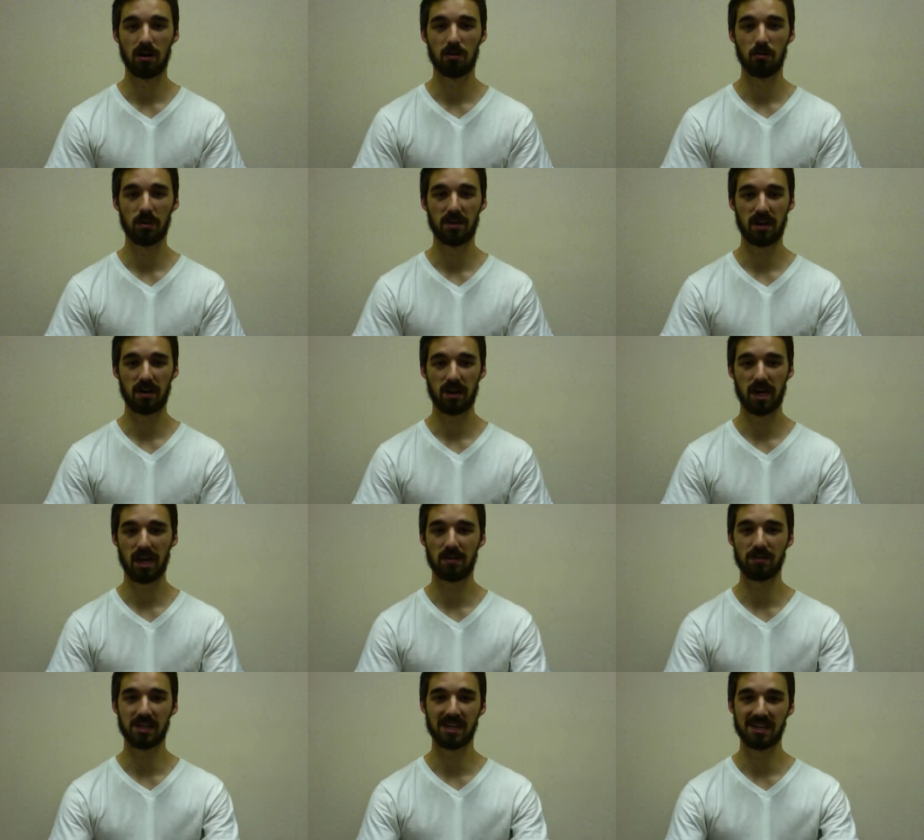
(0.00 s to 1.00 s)
without
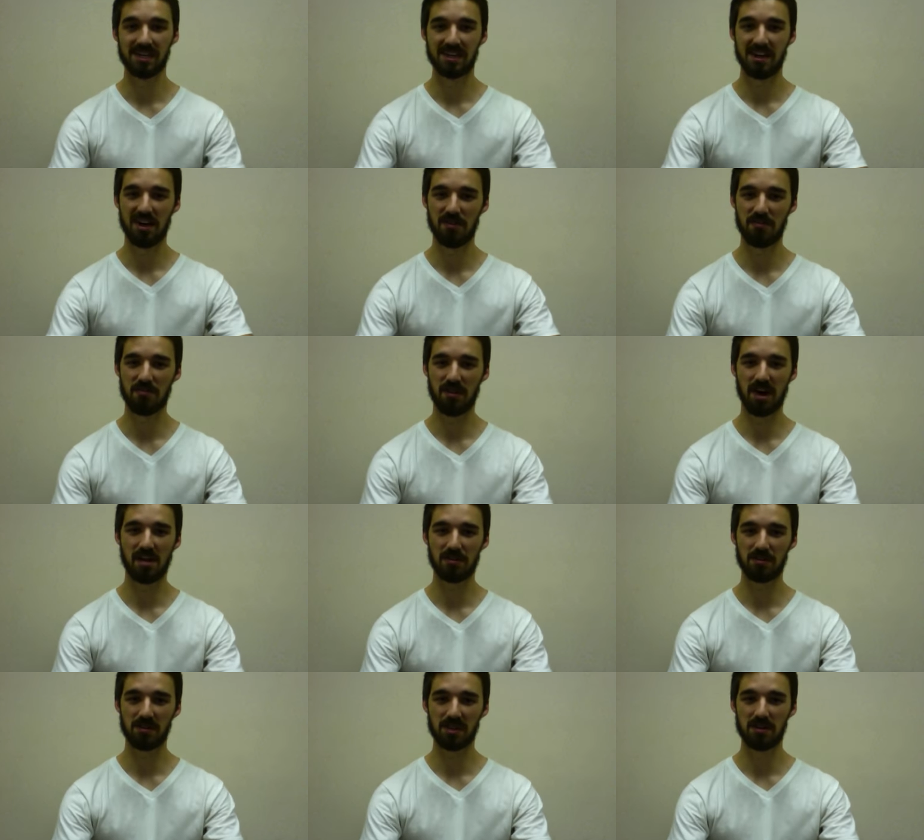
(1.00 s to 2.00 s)
having a
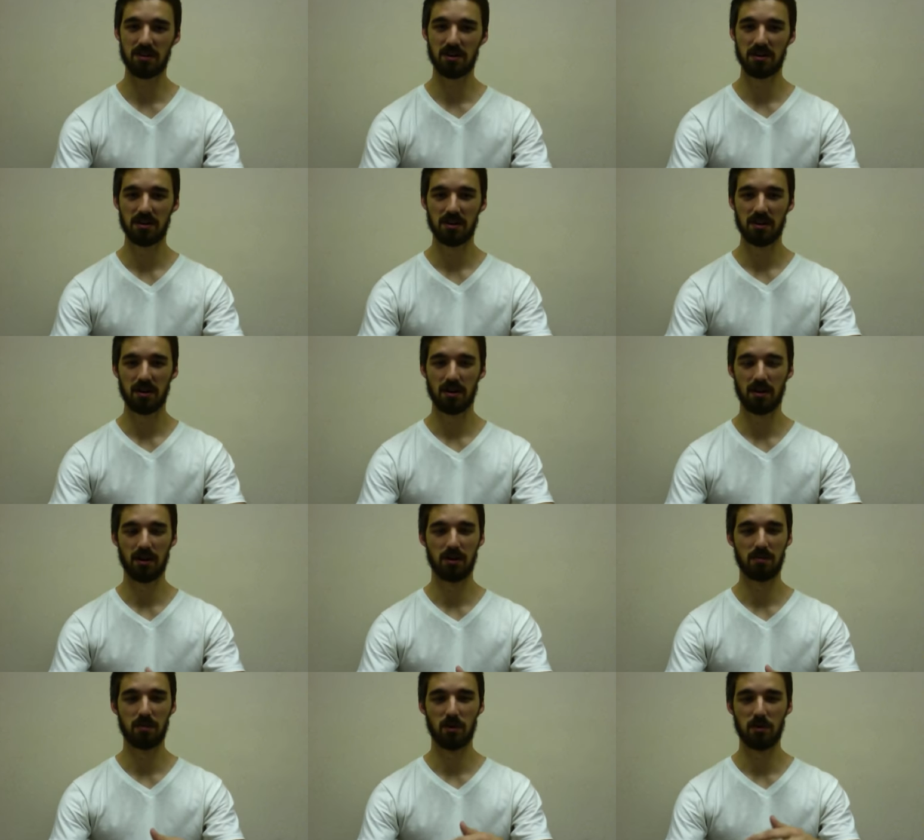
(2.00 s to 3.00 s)
fatherly or
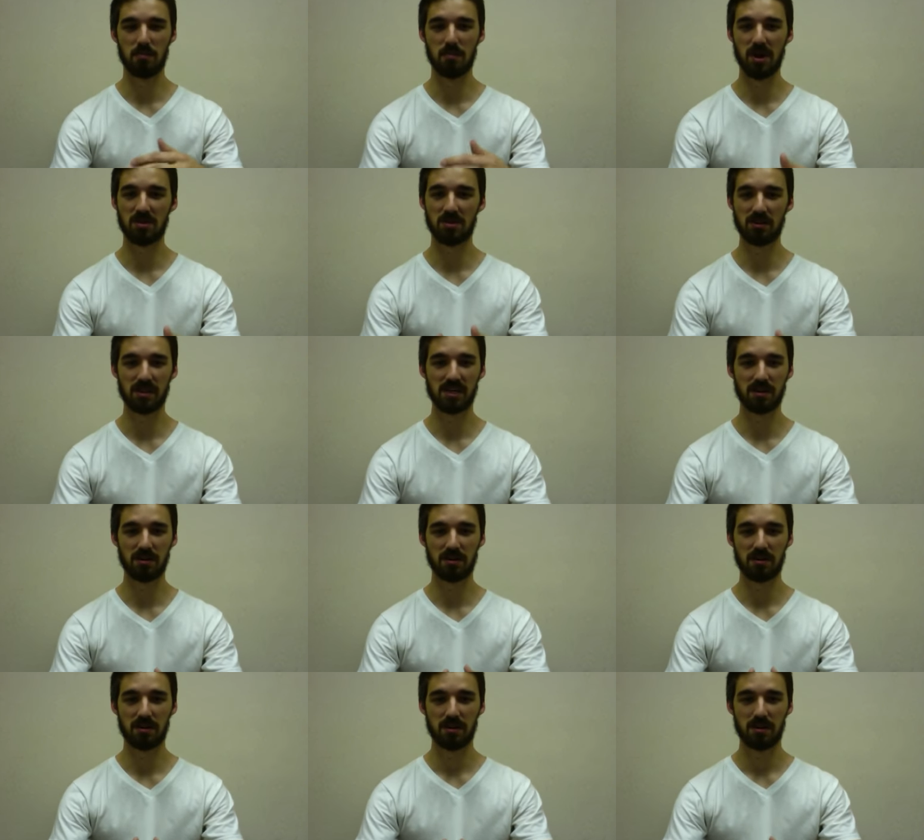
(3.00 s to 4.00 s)
motherly
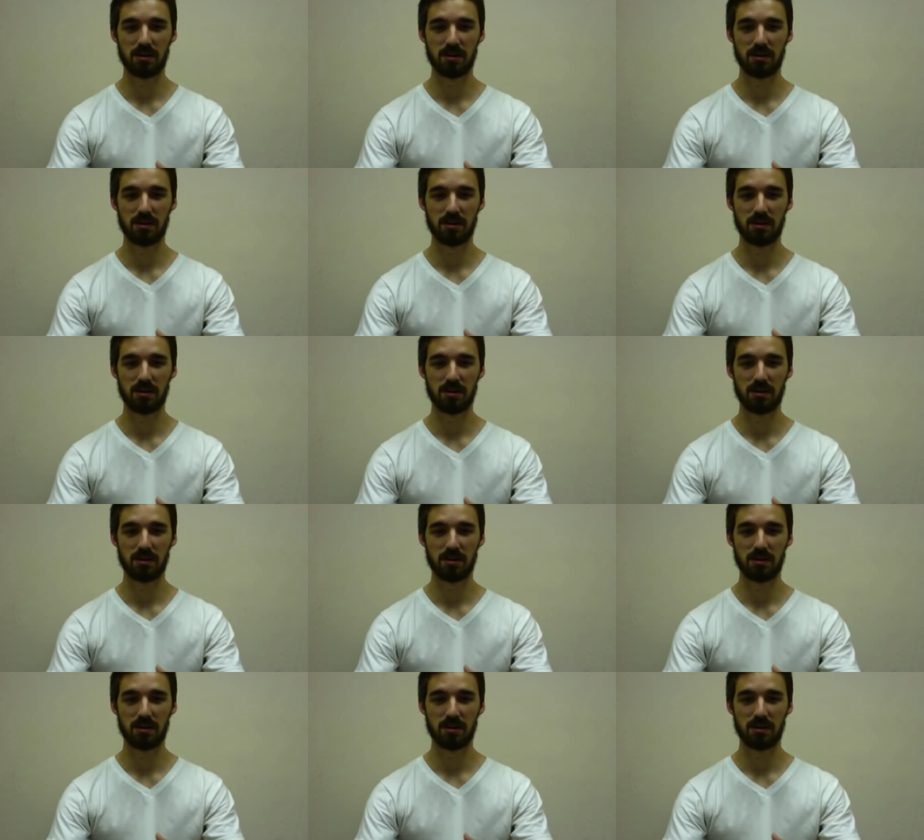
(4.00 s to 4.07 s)
or